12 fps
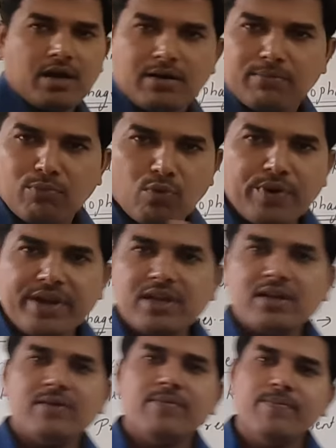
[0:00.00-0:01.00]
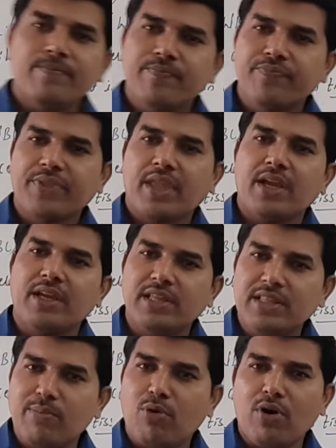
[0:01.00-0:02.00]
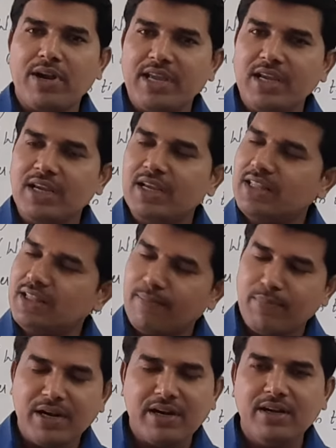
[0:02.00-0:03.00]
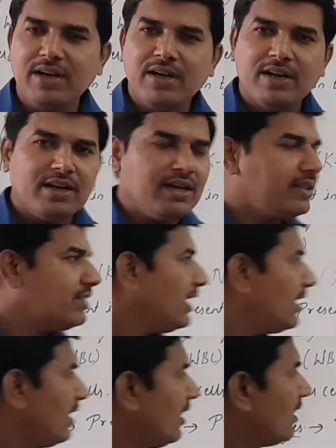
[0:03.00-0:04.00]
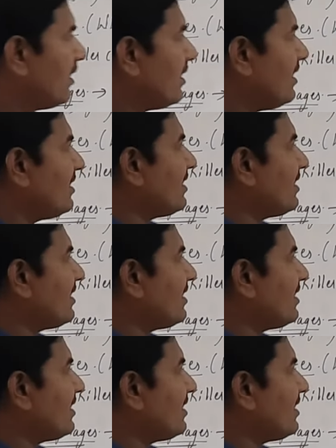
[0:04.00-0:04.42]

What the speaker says: moving in the body, in the blood. Then these